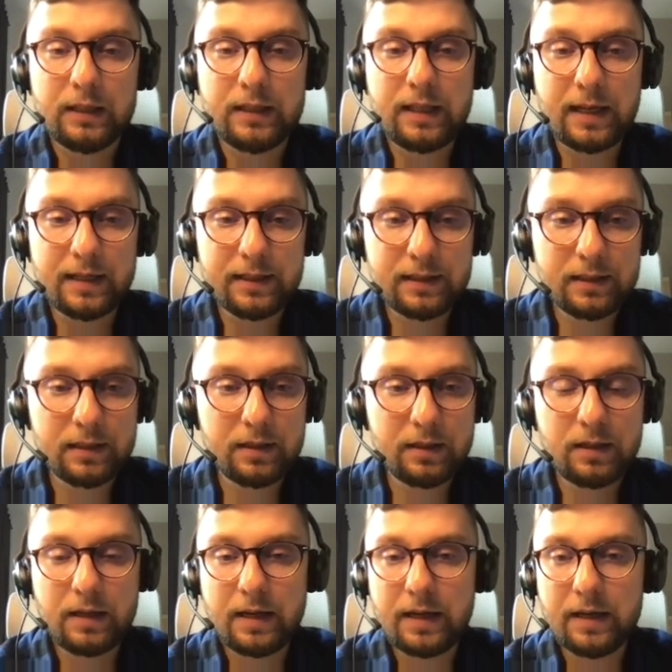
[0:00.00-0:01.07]
tests
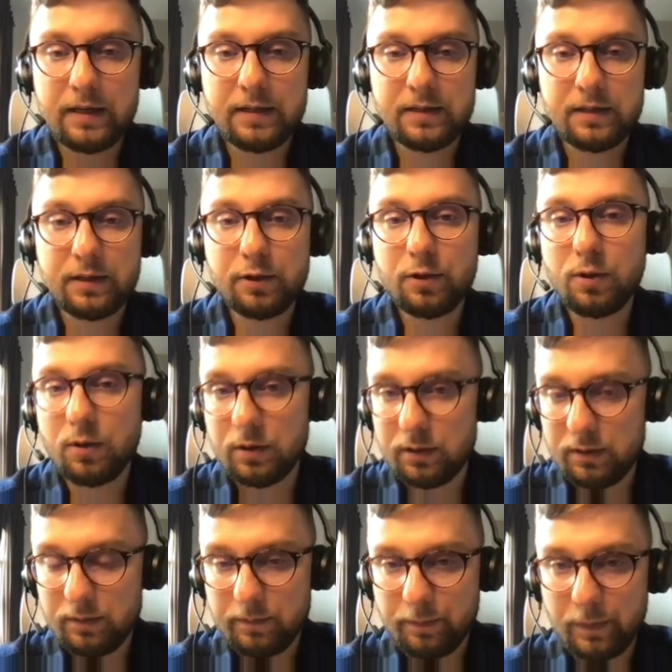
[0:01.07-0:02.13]
as a code.
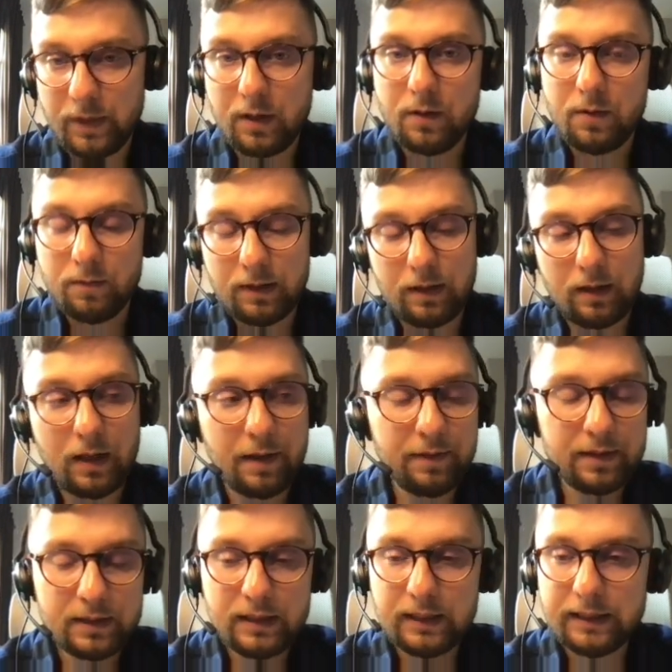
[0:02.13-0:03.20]
Well,
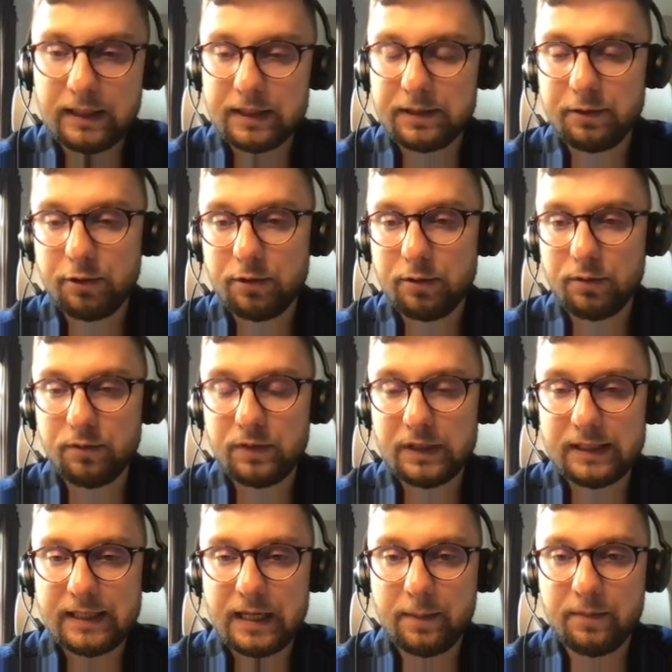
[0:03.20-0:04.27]
obviously, yes, you can do the
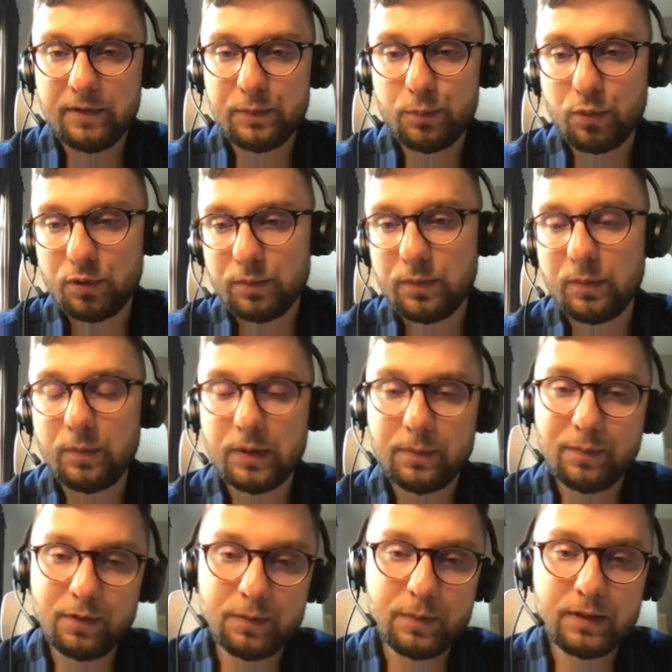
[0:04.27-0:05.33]
same with Postman, but
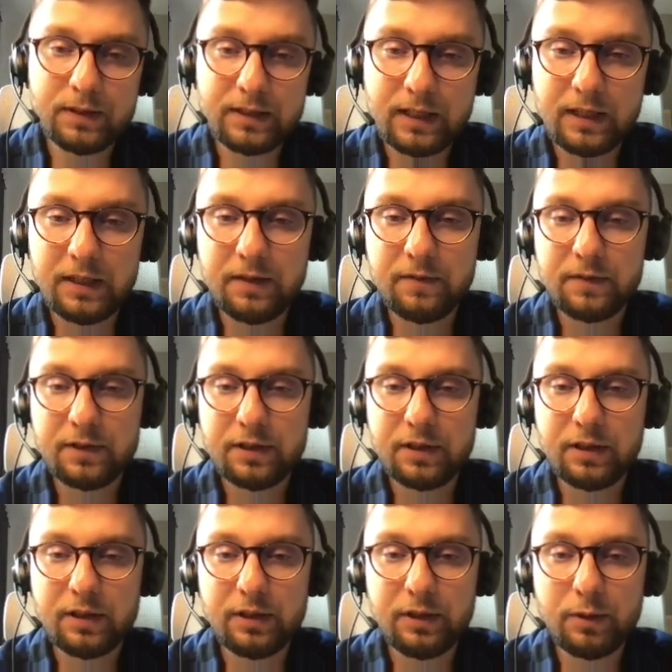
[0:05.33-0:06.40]
Postman saves
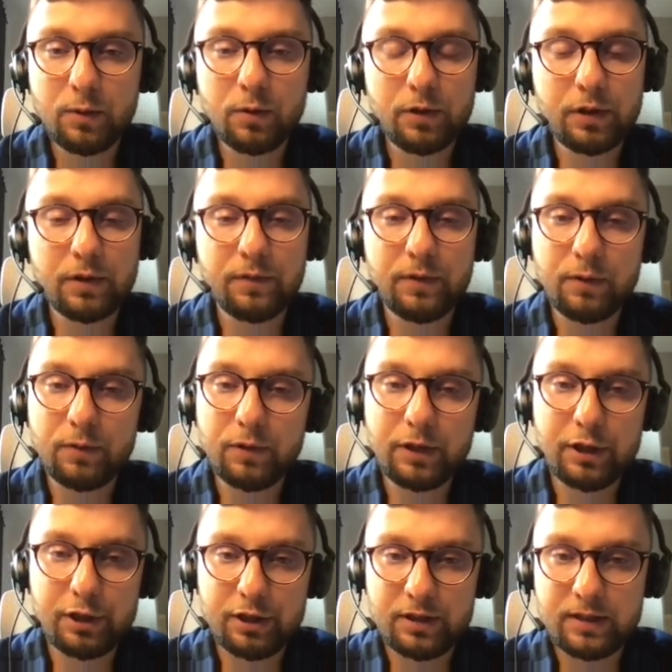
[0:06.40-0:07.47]
your
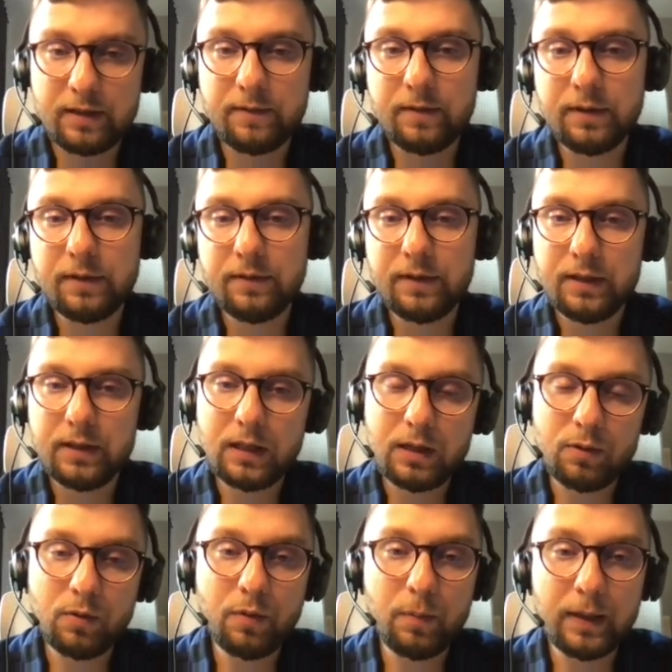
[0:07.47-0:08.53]
configuration somewhere in the
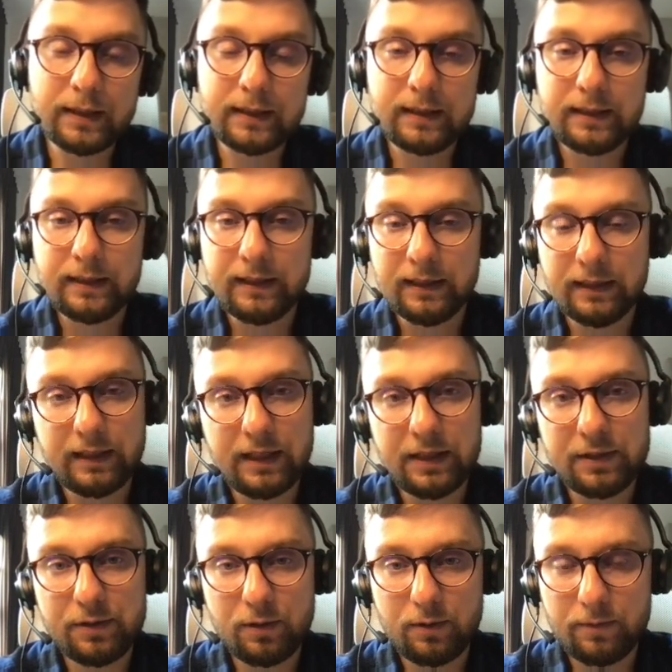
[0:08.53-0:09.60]
cloud. But in
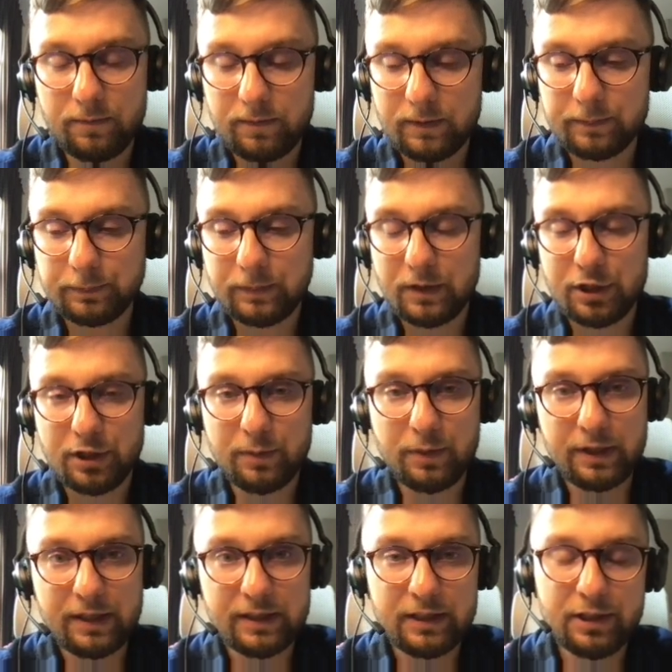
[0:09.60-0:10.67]
case of
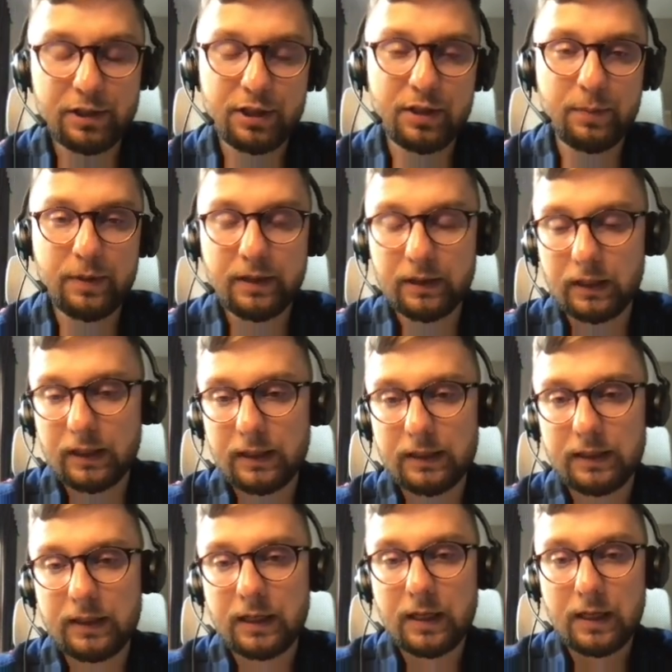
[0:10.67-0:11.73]
JetBrains HTTP
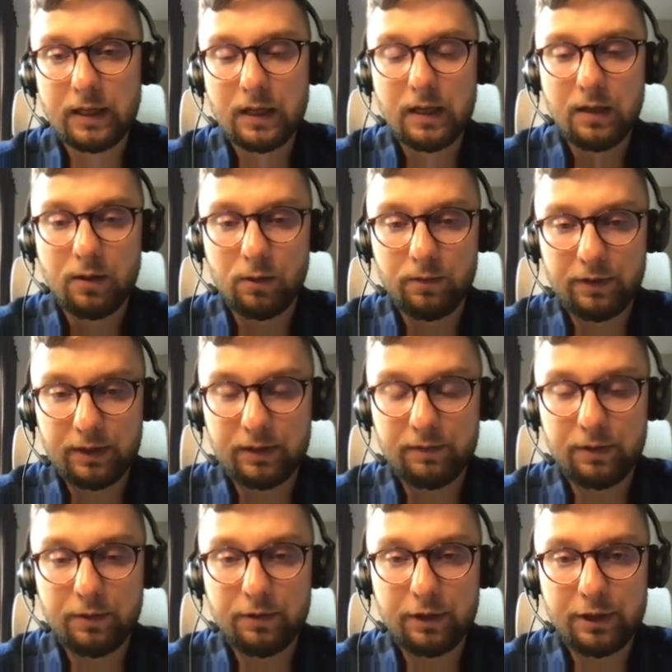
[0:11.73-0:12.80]
client, all the
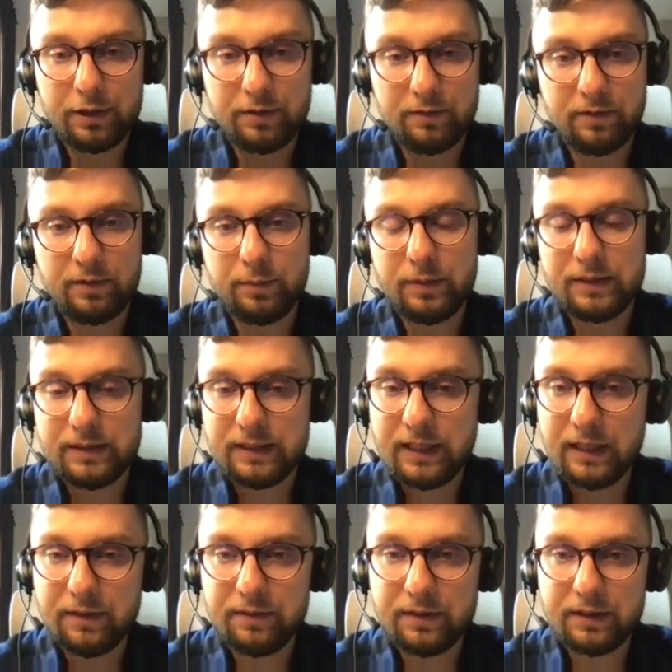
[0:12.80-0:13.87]
configuration will be
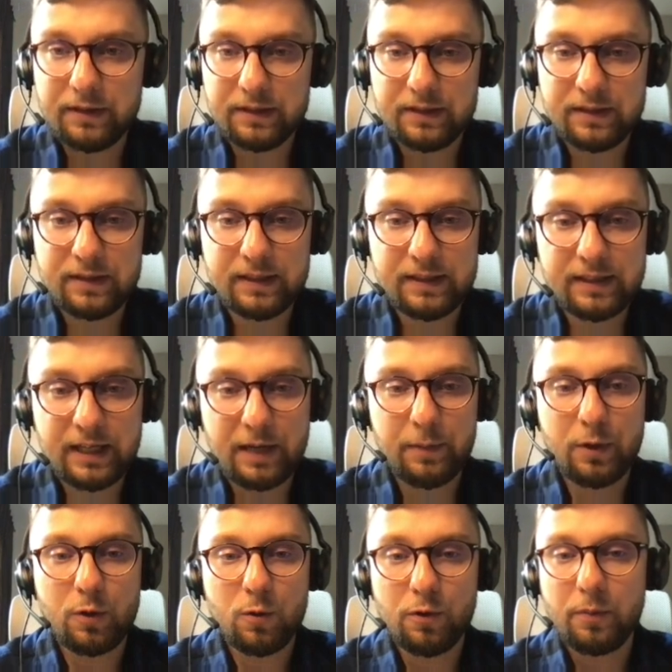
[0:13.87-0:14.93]
saved in the same
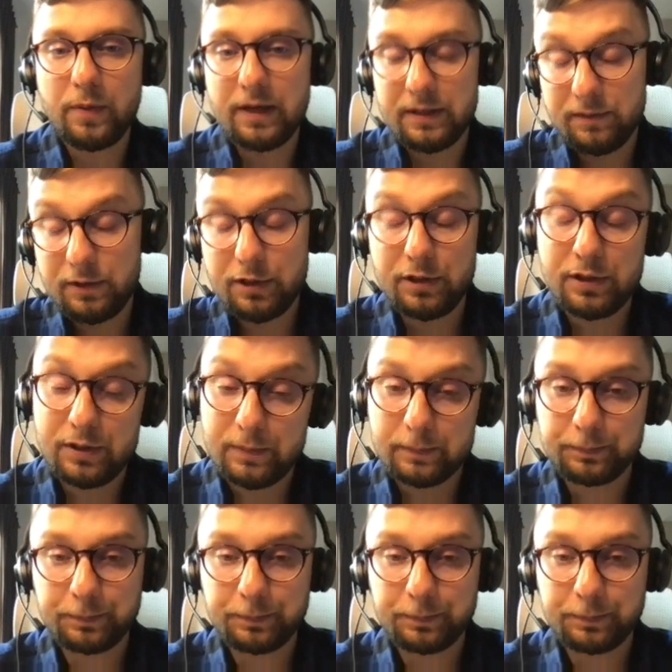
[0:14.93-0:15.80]
code base, which is